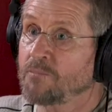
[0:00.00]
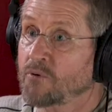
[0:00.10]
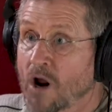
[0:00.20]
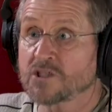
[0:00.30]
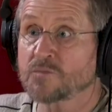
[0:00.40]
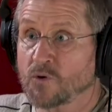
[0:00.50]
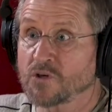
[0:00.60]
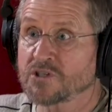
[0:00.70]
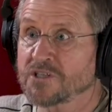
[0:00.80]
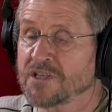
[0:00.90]

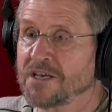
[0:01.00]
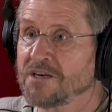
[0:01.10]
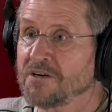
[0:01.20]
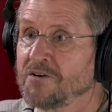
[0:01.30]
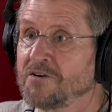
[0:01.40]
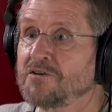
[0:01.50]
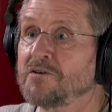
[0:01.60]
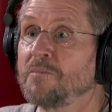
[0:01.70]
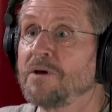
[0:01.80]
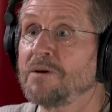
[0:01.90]
prosperous than
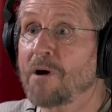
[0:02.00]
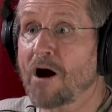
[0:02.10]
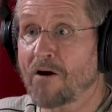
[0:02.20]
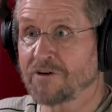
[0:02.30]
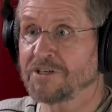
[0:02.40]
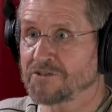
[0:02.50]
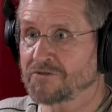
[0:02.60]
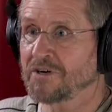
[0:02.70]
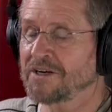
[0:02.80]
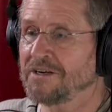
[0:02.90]
to be poverty
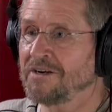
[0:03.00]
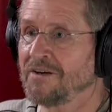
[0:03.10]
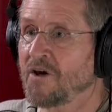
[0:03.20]
stricken.